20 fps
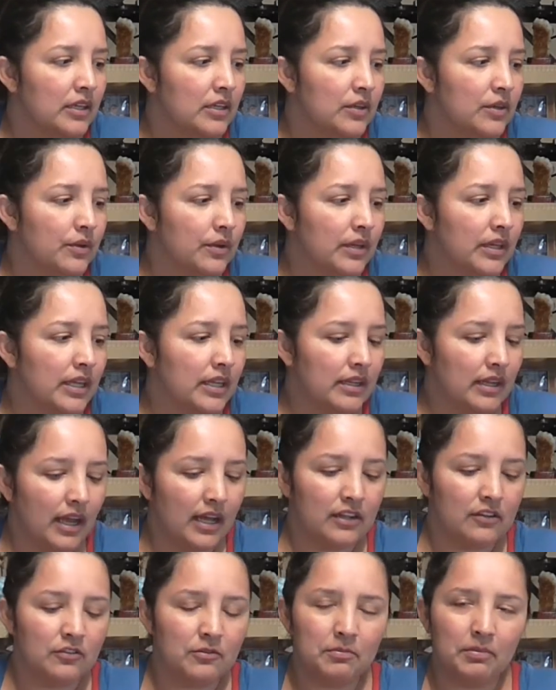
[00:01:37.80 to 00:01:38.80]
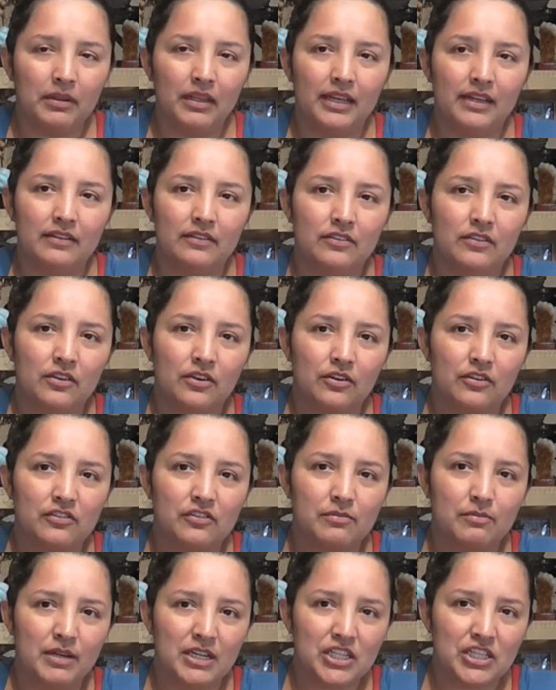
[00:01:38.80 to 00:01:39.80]
You can to place your
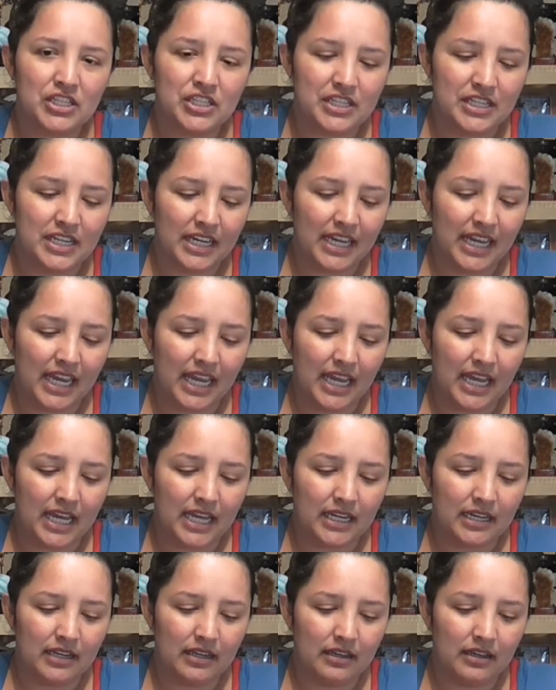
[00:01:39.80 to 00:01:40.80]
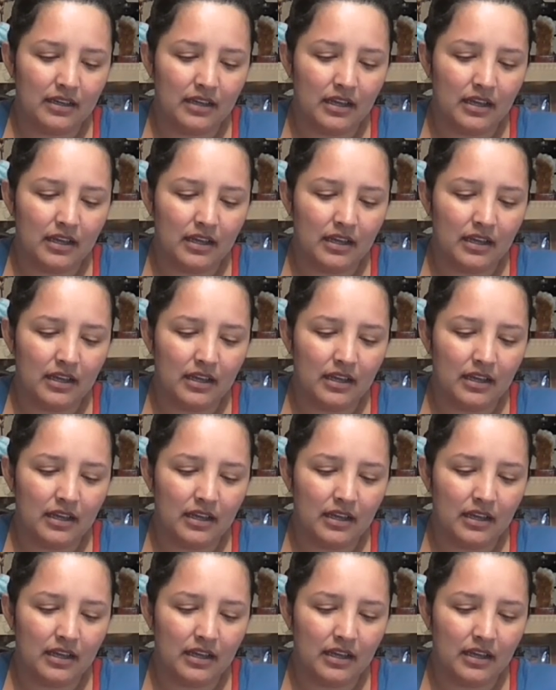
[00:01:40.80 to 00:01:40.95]
smudge stick in.